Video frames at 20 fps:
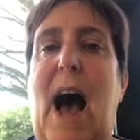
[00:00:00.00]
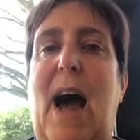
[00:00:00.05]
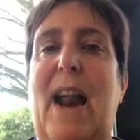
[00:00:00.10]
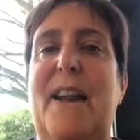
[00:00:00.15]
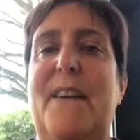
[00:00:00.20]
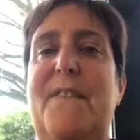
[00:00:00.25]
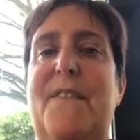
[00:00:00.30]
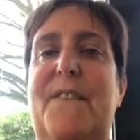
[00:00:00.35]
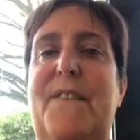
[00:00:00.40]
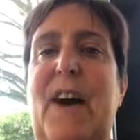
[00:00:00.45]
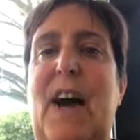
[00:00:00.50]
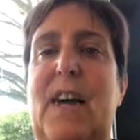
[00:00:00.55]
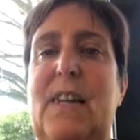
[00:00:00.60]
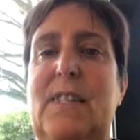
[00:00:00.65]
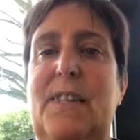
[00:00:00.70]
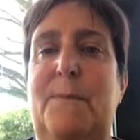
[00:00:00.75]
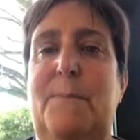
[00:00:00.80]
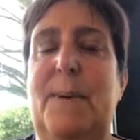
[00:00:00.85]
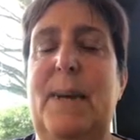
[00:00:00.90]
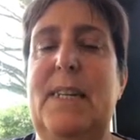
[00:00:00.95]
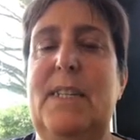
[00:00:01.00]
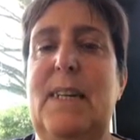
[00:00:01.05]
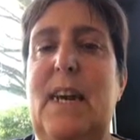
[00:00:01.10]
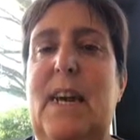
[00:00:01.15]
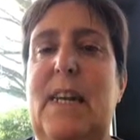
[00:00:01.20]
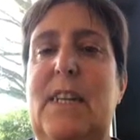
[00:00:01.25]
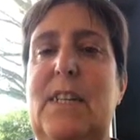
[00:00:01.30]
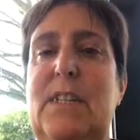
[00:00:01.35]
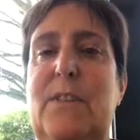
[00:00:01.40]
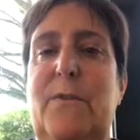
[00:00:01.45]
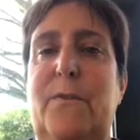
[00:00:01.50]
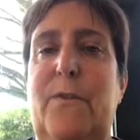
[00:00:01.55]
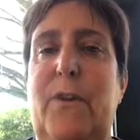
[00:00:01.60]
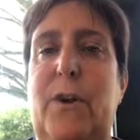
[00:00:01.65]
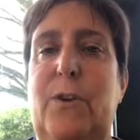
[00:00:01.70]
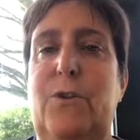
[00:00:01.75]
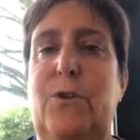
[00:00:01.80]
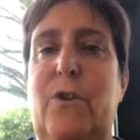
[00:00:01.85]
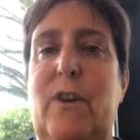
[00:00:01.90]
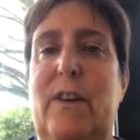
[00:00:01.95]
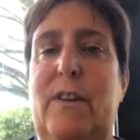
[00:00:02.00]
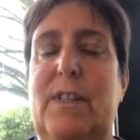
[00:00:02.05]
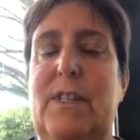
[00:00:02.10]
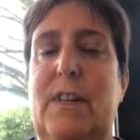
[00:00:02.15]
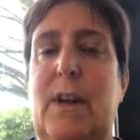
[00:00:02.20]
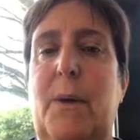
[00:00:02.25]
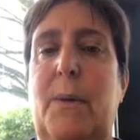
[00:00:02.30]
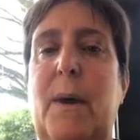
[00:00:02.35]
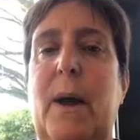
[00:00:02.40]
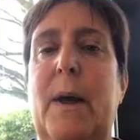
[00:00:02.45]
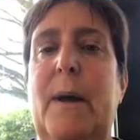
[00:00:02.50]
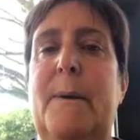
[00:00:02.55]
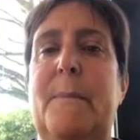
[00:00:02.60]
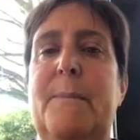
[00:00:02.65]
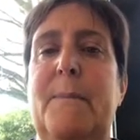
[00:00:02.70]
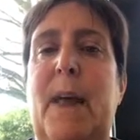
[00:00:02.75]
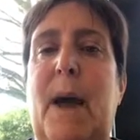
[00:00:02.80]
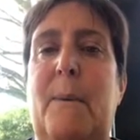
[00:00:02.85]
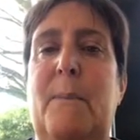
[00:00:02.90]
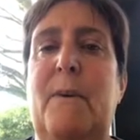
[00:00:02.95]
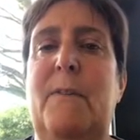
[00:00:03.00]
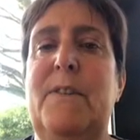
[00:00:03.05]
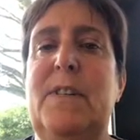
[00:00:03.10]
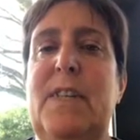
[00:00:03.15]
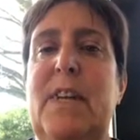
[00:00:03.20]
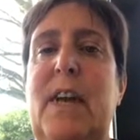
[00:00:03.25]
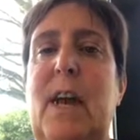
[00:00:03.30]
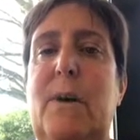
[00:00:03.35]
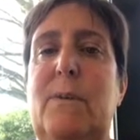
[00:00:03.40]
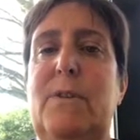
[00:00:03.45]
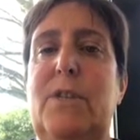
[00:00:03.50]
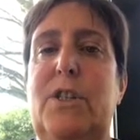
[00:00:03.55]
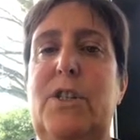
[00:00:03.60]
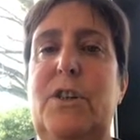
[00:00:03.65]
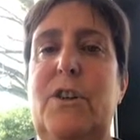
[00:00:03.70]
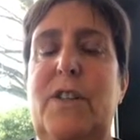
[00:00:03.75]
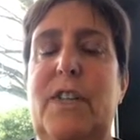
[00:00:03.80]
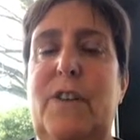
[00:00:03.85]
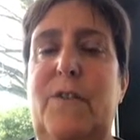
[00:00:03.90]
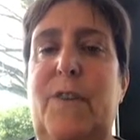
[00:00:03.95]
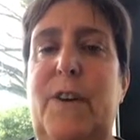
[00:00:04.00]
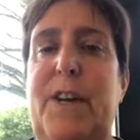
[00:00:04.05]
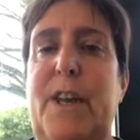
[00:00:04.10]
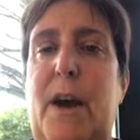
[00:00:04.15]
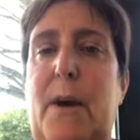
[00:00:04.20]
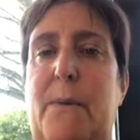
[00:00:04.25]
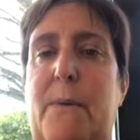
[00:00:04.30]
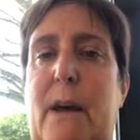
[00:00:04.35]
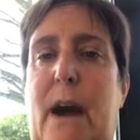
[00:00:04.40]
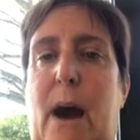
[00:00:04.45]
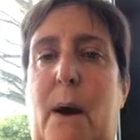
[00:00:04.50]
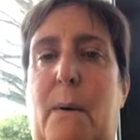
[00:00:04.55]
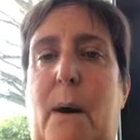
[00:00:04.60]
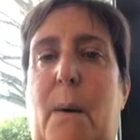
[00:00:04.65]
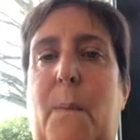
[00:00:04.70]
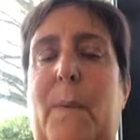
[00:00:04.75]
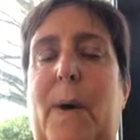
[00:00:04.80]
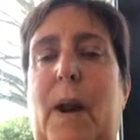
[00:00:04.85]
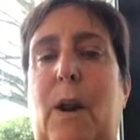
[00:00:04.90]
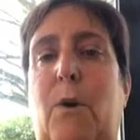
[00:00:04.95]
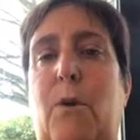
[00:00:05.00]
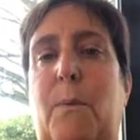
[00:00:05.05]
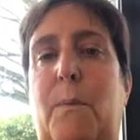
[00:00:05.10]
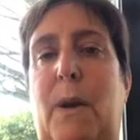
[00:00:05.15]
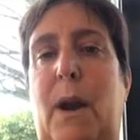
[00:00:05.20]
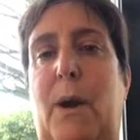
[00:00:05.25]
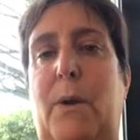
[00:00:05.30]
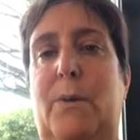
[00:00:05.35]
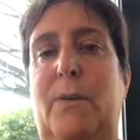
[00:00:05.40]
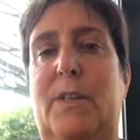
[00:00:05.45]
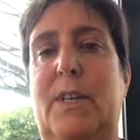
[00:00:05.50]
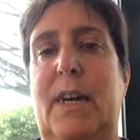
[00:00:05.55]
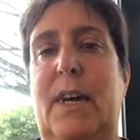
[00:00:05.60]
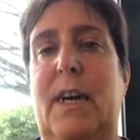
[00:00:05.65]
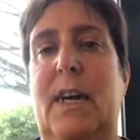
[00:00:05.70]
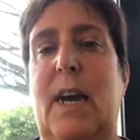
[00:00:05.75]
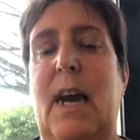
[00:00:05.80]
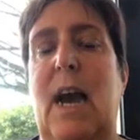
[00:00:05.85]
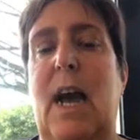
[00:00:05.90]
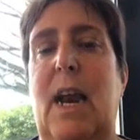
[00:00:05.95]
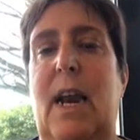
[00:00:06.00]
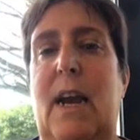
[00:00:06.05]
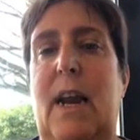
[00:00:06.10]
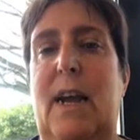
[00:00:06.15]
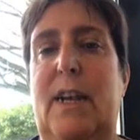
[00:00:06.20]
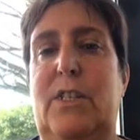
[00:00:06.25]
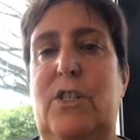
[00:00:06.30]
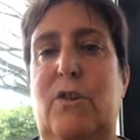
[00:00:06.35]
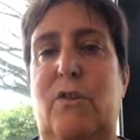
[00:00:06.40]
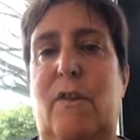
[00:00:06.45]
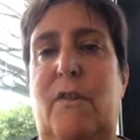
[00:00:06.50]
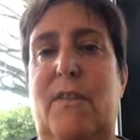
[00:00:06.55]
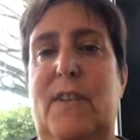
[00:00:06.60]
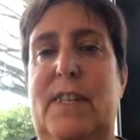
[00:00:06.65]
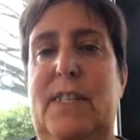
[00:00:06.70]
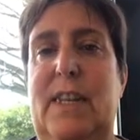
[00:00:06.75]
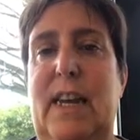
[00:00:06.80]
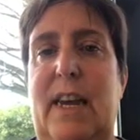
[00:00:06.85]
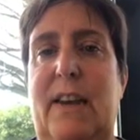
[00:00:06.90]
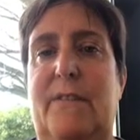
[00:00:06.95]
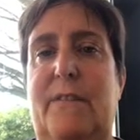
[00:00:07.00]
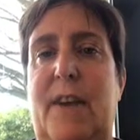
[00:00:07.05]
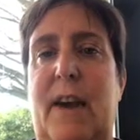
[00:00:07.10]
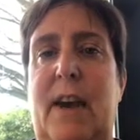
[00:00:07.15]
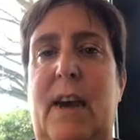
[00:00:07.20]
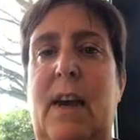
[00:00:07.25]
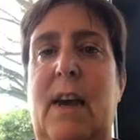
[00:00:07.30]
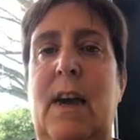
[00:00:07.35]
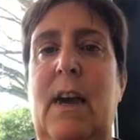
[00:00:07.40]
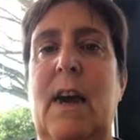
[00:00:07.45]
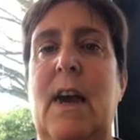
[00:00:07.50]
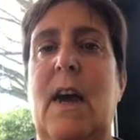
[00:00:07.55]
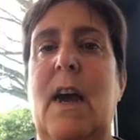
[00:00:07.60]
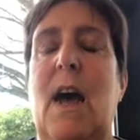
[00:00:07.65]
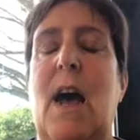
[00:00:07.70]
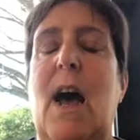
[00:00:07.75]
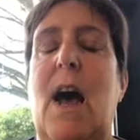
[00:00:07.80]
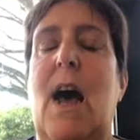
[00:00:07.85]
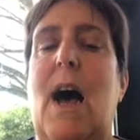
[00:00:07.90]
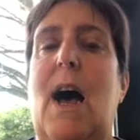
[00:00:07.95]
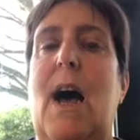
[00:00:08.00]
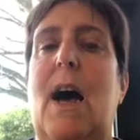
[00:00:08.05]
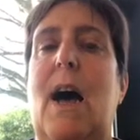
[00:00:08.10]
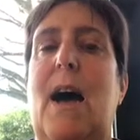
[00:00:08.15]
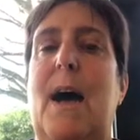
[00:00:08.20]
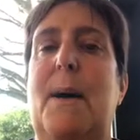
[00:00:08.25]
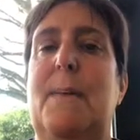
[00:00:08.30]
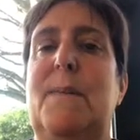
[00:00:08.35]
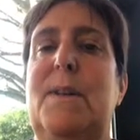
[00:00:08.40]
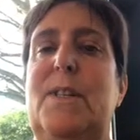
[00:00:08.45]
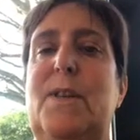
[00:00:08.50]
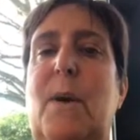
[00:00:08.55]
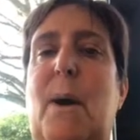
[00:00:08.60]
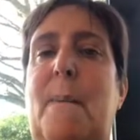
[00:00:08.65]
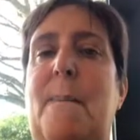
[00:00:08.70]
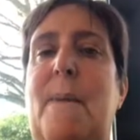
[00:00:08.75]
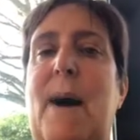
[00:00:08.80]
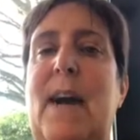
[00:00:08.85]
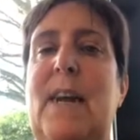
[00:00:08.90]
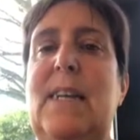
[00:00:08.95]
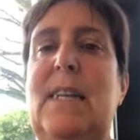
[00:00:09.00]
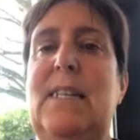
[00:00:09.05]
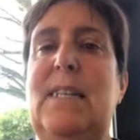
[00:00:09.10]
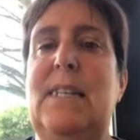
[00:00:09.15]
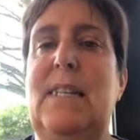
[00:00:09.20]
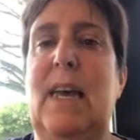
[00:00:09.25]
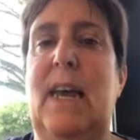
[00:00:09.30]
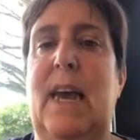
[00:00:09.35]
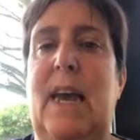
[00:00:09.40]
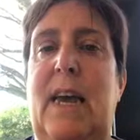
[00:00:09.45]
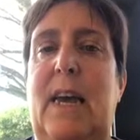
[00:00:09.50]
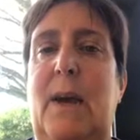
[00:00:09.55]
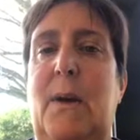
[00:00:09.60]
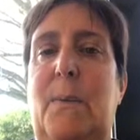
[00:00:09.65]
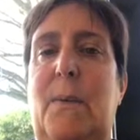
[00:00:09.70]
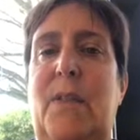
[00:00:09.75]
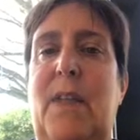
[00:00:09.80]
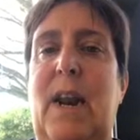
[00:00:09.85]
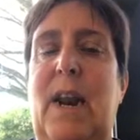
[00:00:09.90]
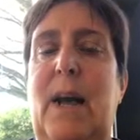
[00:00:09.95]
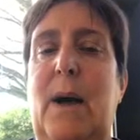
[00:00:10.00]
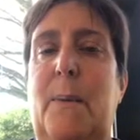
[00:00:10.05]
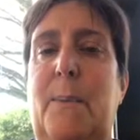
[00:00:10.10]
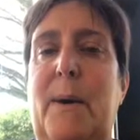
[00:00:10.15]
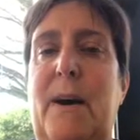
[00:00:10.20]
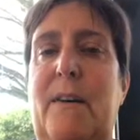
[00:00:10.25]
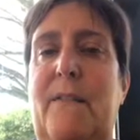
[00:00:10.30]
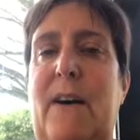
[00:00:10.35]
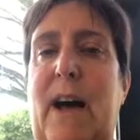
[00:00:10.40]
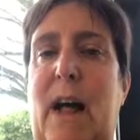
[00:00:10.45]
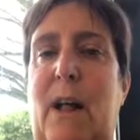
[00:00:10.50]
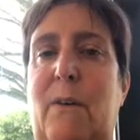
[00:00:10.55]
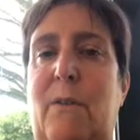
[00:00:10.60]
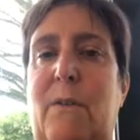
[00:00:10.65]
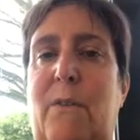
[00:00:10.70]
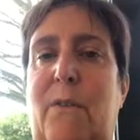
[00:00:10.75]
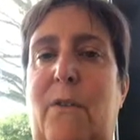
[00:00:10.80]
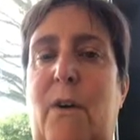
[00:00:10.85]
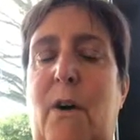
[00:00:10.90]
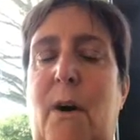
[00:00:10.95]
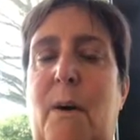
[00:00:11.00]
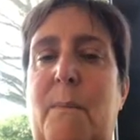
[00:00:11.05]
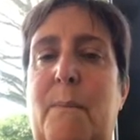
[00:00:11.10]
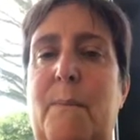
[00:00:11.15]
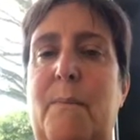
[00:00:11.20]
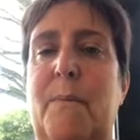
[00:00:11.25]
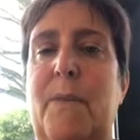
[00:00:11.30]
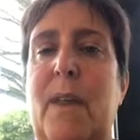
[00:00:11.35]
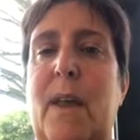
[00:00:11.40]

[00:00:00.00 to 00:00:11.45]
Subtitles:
And in fact I've been taking some photographs, so I'm obviously going to do this video now and we'll upload it later on this evening. So I might see, with a little bit of help from